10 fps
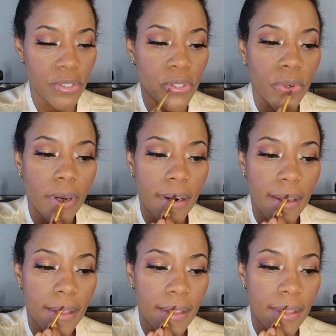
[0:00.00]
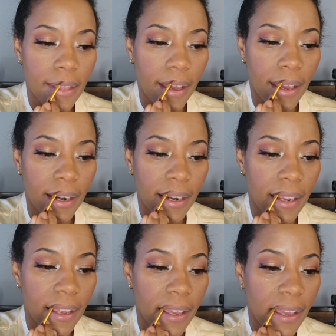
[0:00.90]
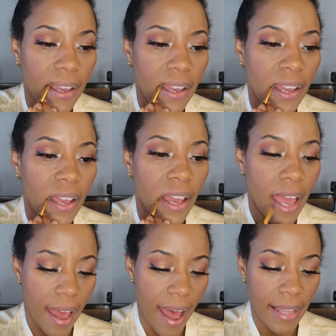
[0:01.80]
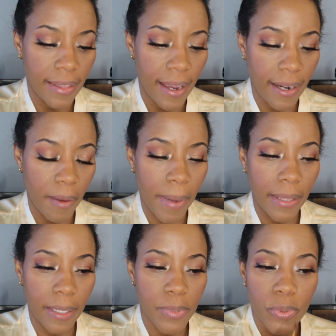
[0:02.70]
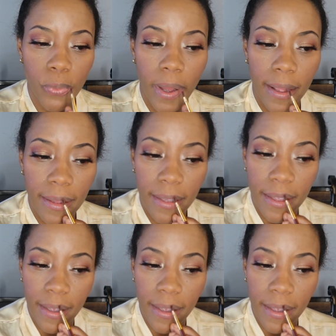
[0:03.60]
sure that I line up my lips well